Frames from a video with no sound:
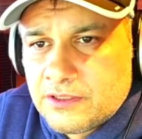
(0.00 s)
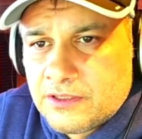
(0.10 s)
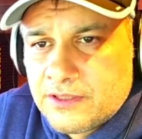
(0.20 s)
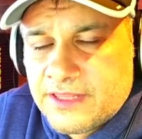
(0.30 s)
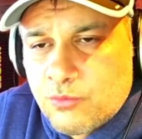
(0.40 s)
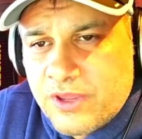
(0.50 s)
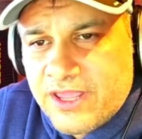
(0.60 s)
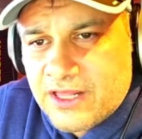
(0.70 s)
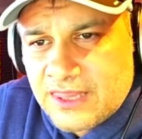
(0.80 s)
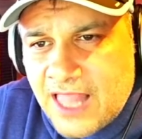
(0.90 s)
that we
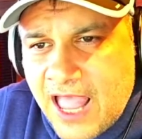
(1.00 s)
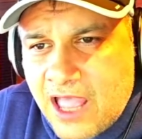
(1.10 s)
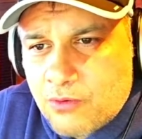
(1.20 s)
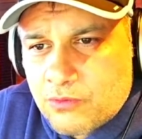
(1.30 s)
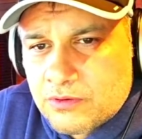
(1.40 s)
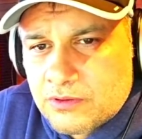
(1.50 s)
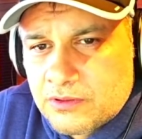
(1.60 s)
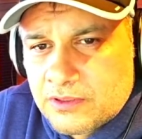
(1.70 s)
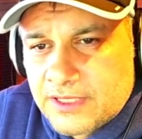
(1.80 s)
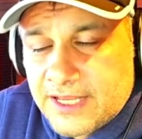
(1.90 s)
allow.
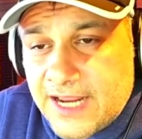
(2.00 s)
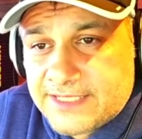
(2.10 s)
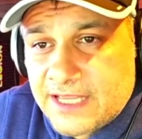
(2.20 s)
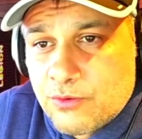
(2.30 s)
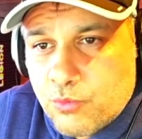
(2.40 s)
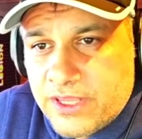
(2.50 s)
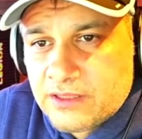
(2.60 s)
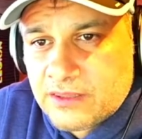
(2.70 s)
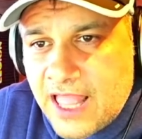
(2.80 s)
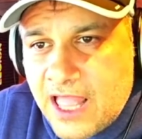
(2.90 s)
And I say we
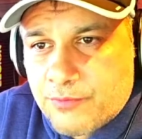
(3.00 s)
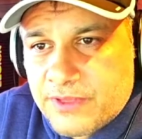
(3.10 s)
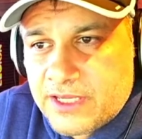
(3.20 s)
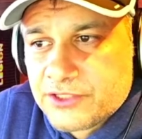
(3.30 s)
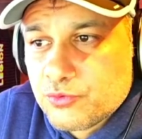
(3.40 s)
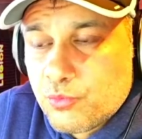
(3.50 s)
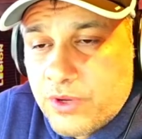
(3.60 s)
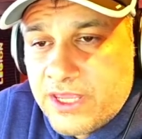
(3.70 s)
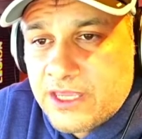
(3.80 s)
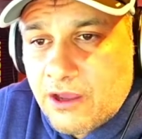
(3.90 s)
allow because
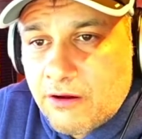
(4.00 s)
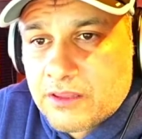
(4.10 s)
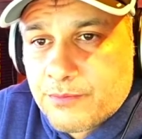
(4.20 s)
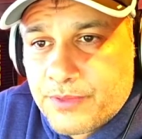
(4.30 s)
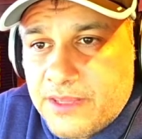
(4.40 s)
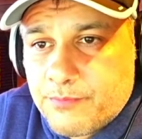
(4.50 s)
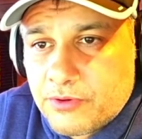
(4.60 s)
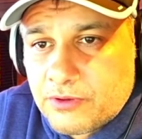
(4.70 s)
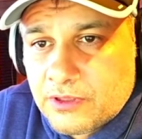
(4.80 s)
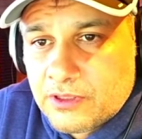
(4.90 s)
we are the
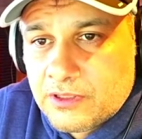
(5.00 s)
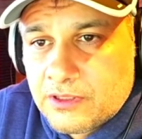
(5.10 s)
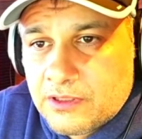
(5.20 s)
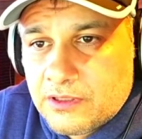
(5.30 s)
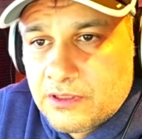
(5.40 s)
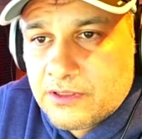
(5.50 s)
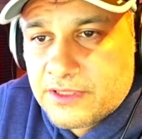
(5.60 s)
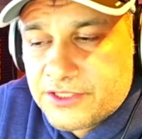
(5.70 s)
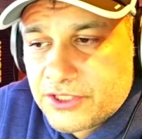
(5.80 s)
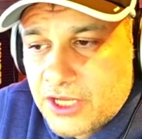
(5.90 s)
people.
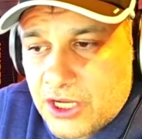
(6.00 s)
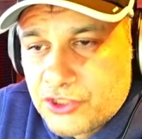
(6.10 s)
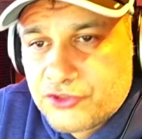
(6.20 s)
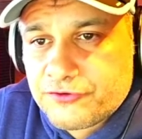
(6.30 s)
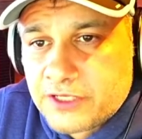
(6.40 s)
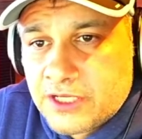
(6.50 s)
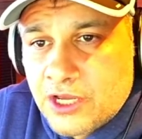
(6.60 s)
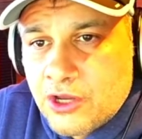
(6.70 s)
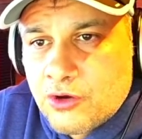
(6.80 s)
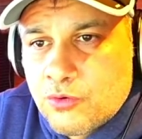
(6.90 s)
This country
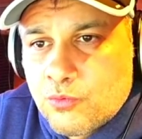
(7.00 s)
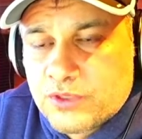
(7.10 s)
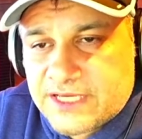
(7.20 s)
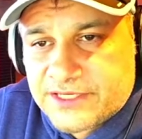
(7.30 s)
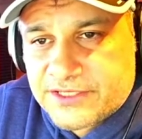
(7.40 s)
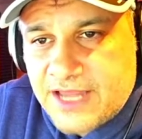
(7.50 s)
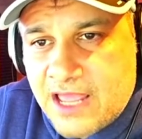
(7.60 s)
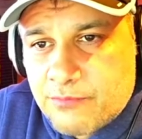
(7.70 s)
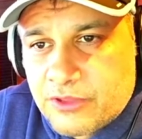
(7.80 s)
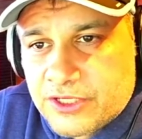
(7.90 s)
was
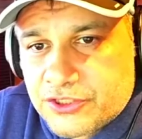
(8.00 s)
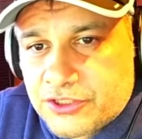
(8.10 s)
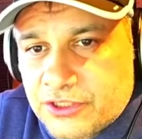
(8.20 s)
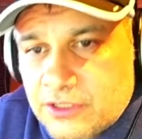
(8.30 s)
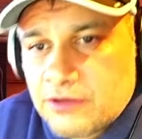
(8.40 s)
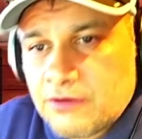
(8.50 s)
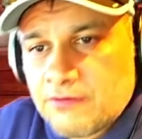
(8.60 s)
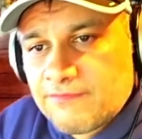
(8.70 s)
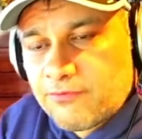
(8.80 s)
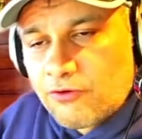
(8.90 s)
established
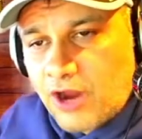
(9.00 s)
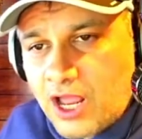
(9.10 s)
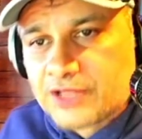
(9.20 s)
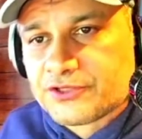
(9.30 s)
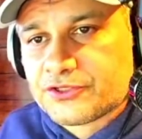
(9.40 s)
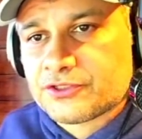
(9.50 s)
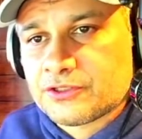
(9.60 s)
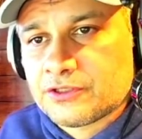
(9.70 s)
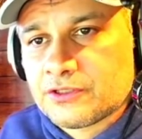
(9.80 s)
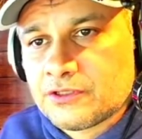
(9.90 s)
for us,
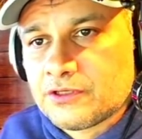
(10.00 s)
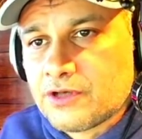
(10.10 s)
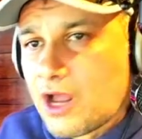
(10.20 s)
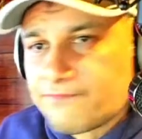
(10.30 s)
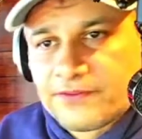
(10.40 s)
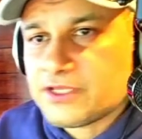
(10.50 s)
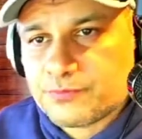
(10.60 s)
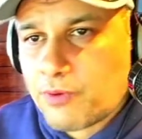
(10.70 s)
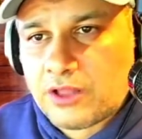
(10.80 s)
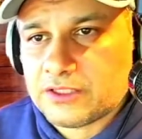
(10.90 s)
not for these
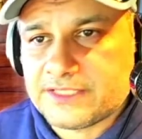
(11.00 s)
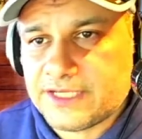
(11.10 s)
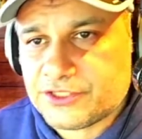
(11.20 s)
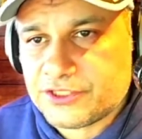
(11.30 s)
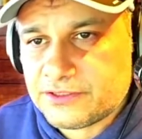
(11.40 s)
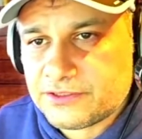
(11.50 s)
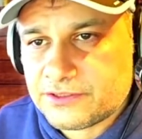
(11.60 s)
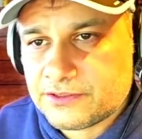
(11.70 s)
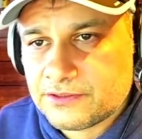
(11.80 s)
politicians.